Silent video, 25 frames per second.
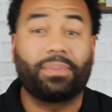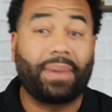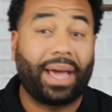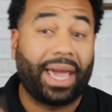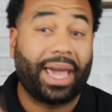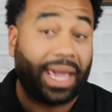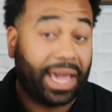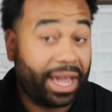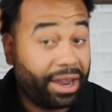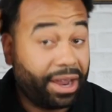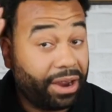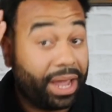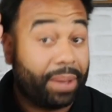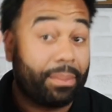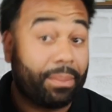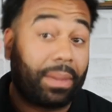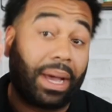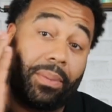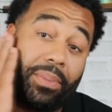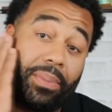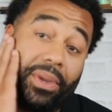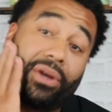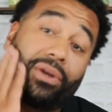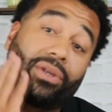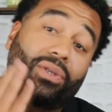My hair and my
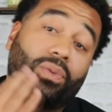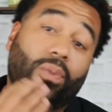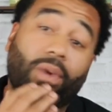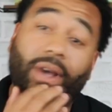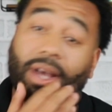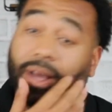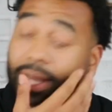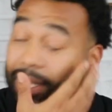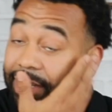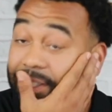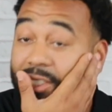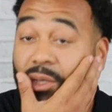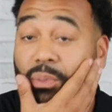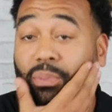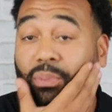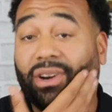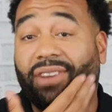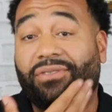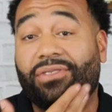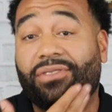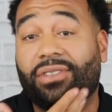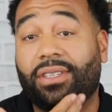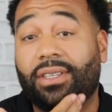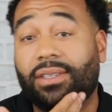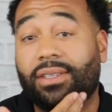beard as well, I need to
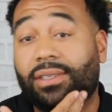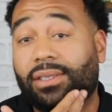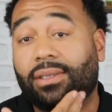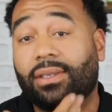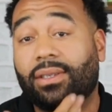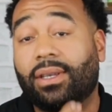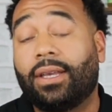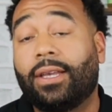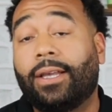preface this.